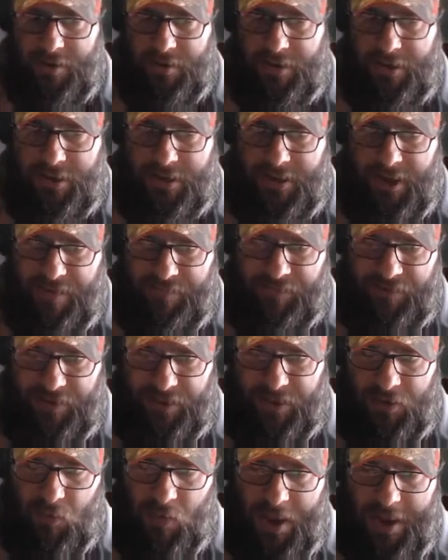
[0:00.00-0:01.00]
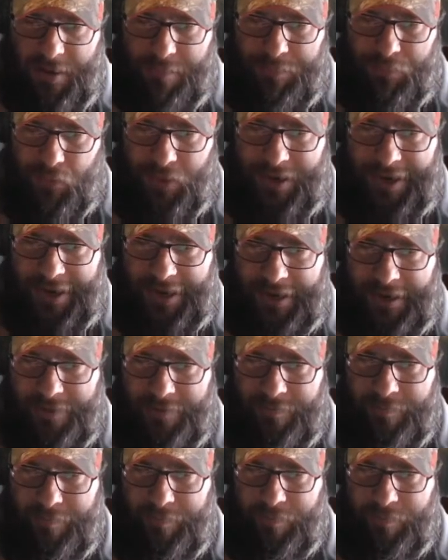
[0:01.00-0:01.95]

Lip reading: you definitely want to bring